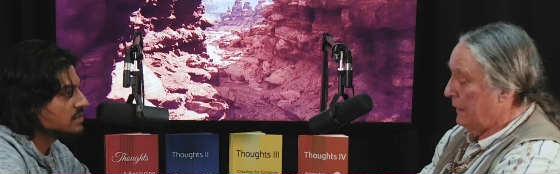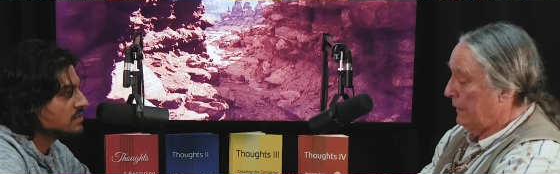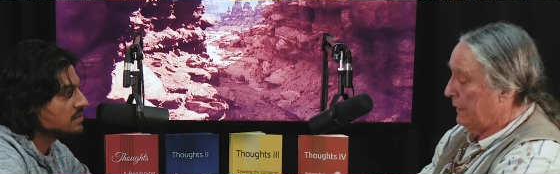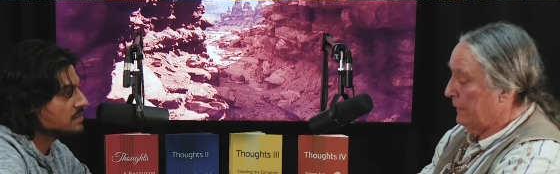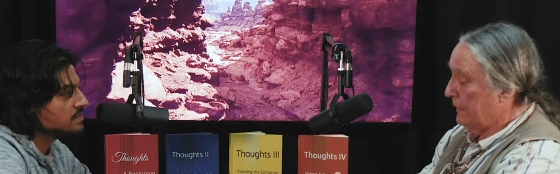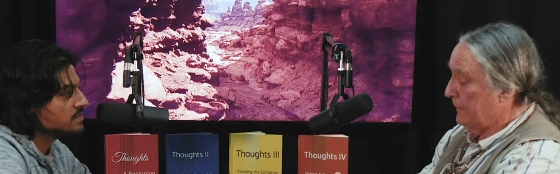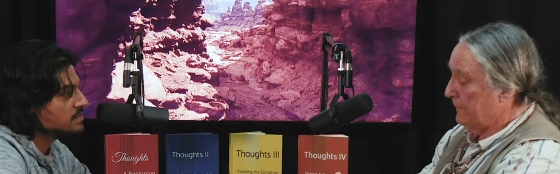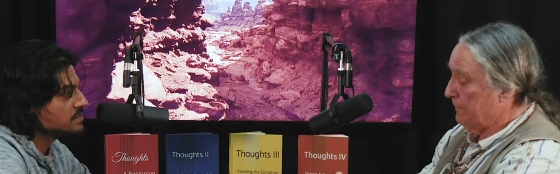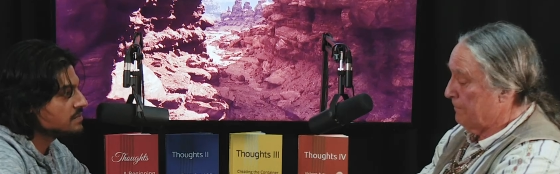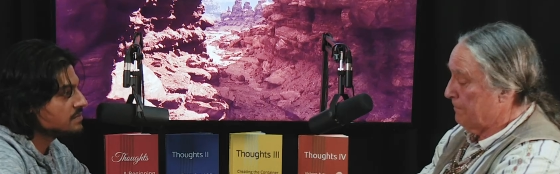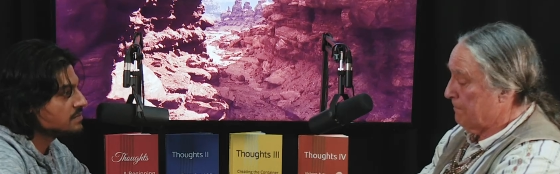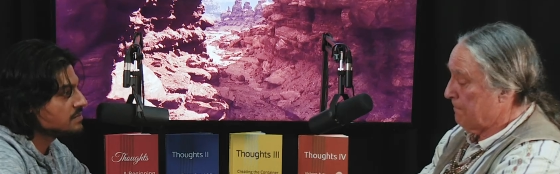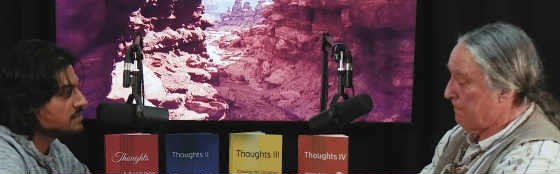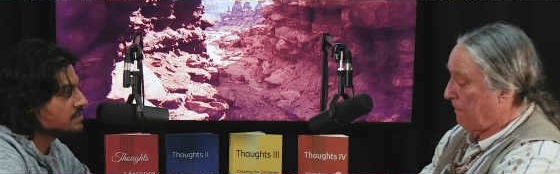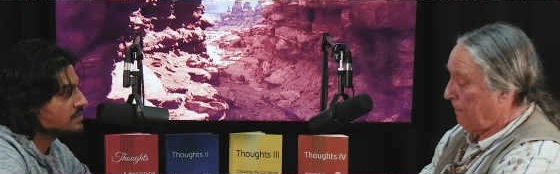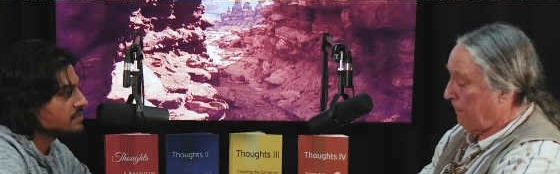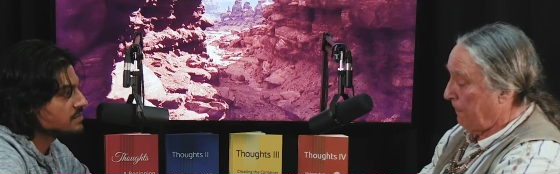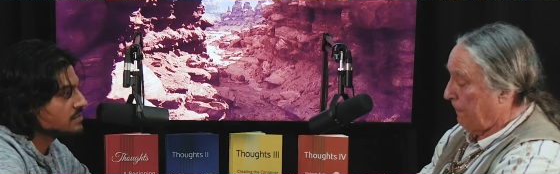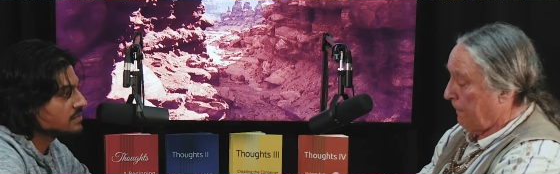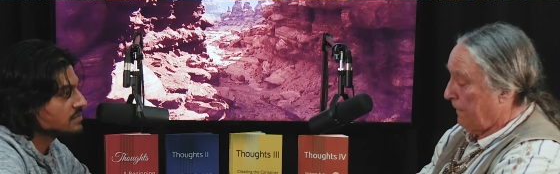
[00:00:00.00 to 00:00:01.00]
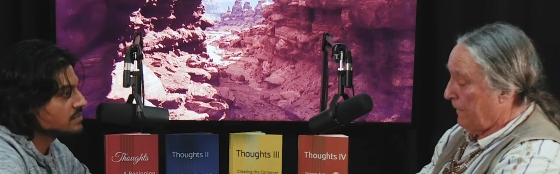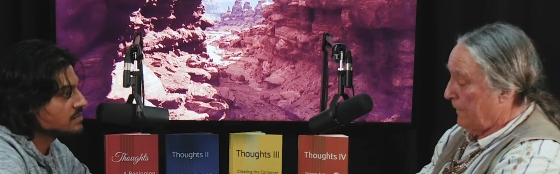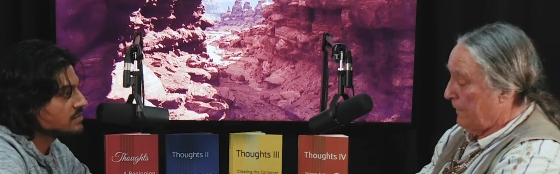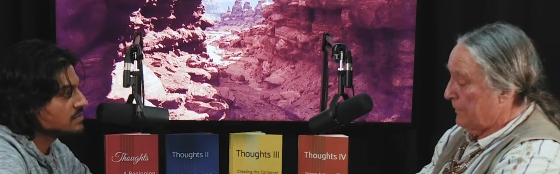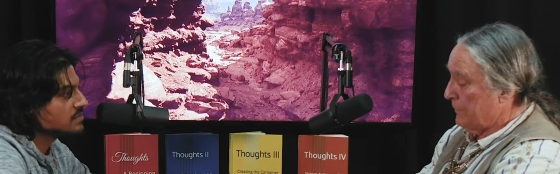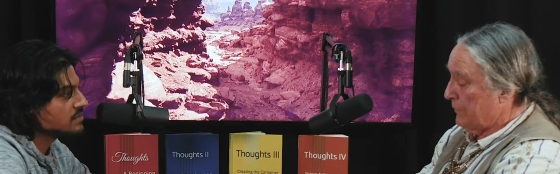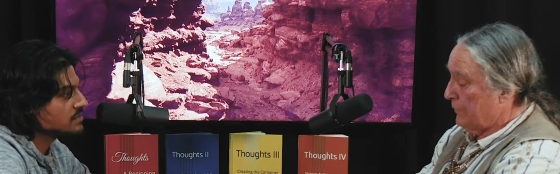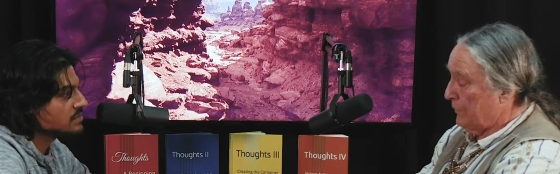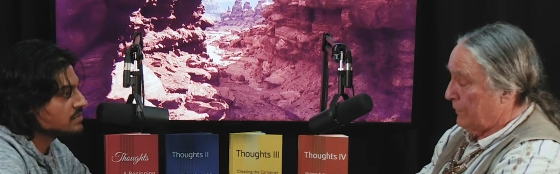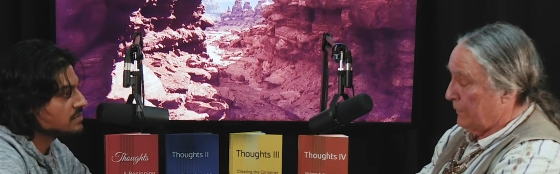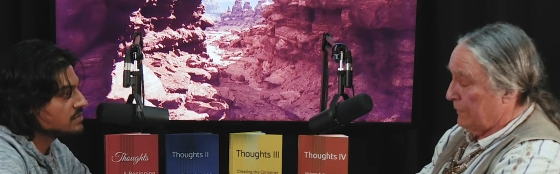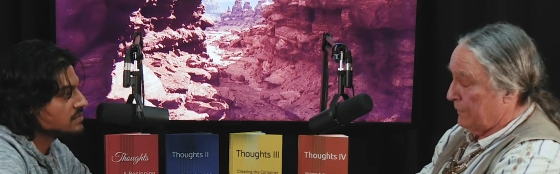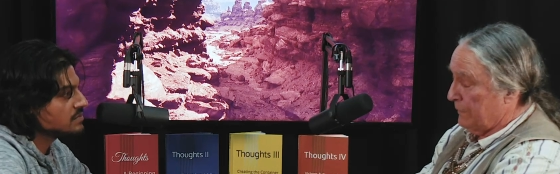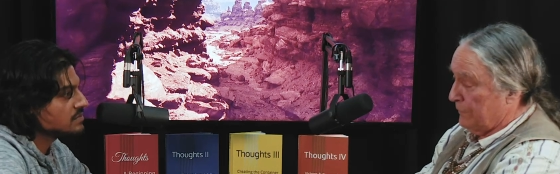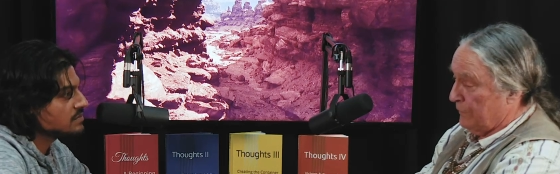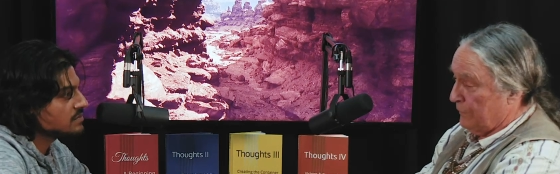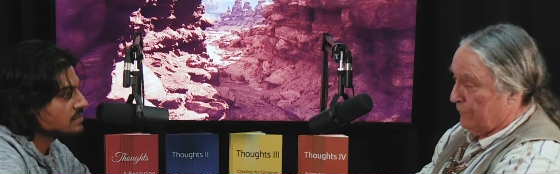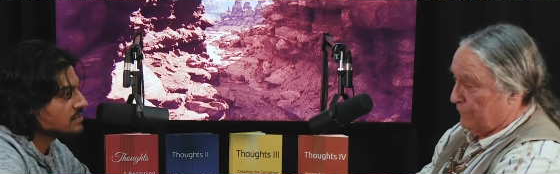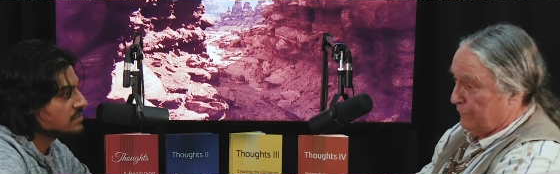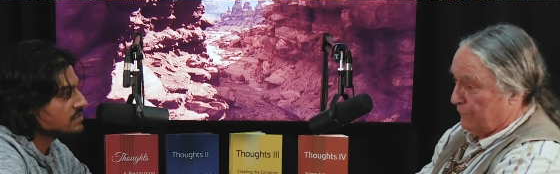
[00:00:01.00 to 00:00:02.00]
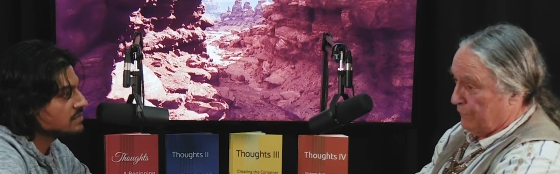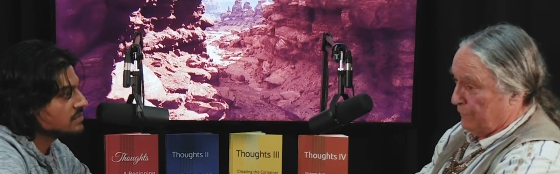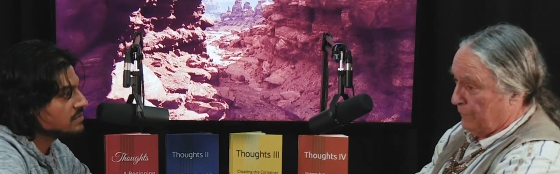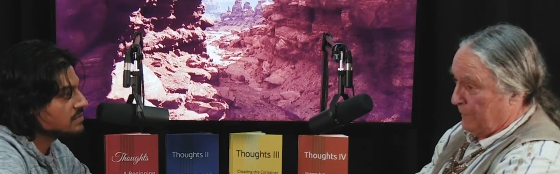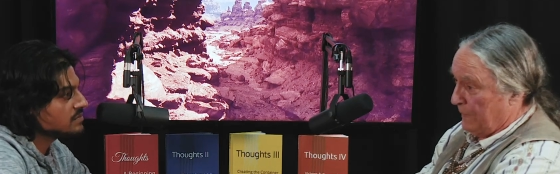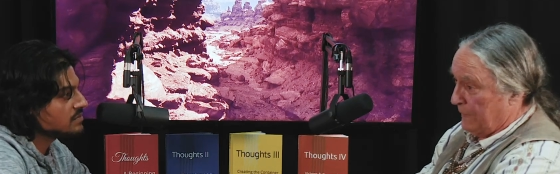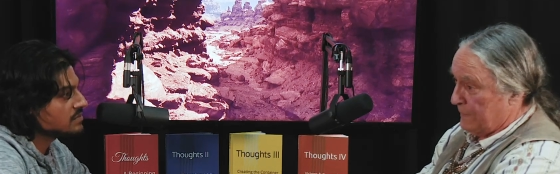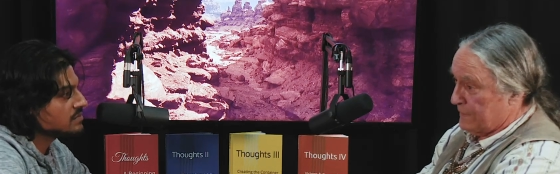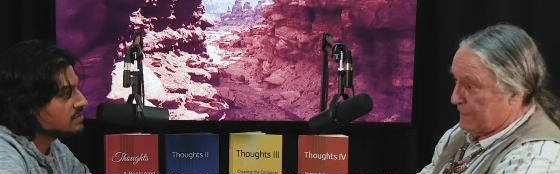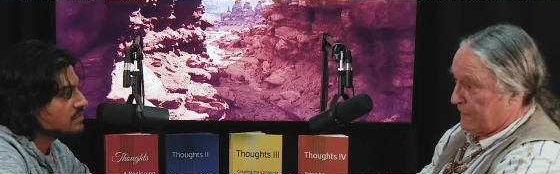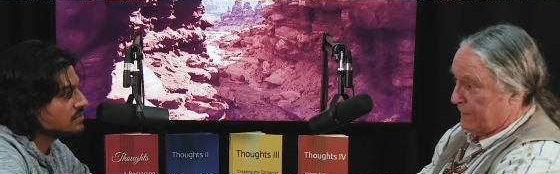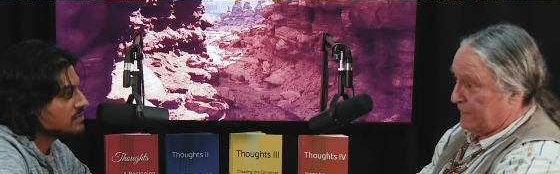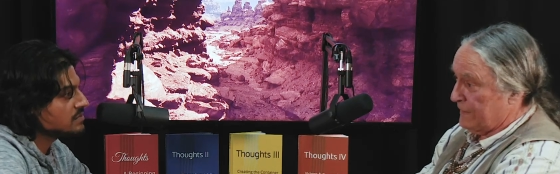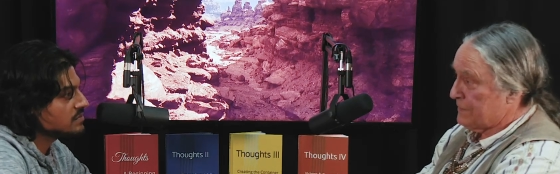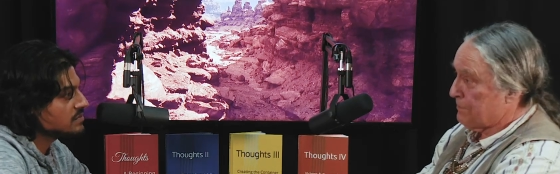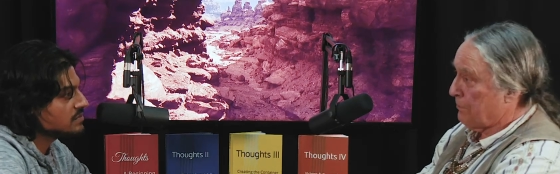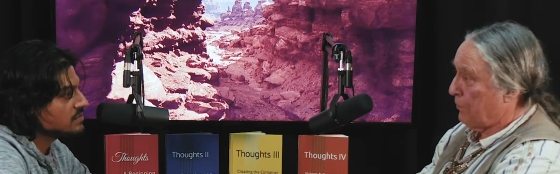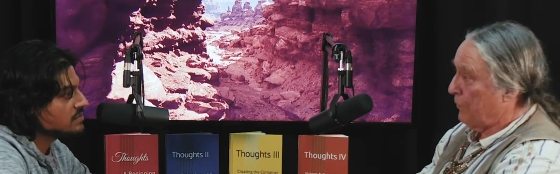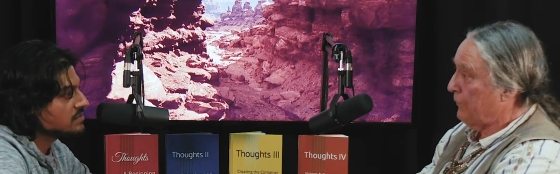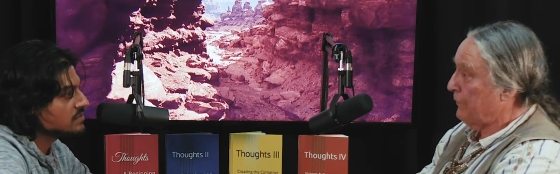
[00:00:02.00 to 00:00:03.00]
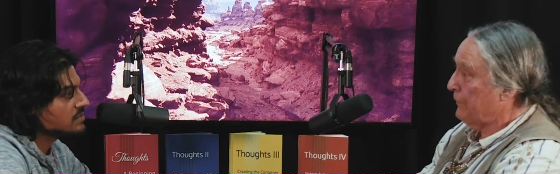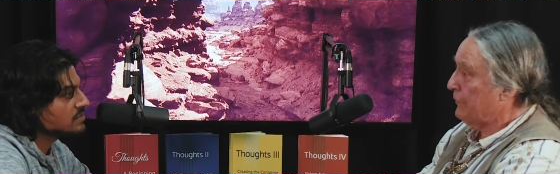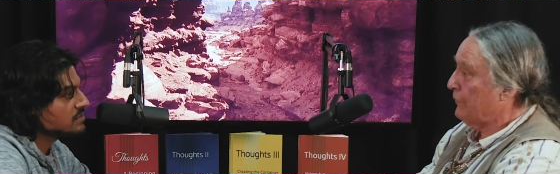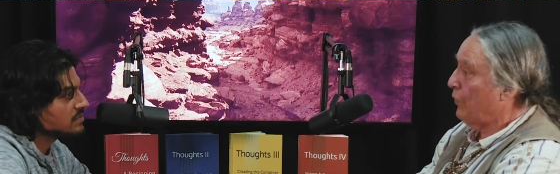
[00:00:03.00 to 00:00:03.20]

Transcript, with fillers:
Speaker 1: Um, uh, am I saying it's perfect?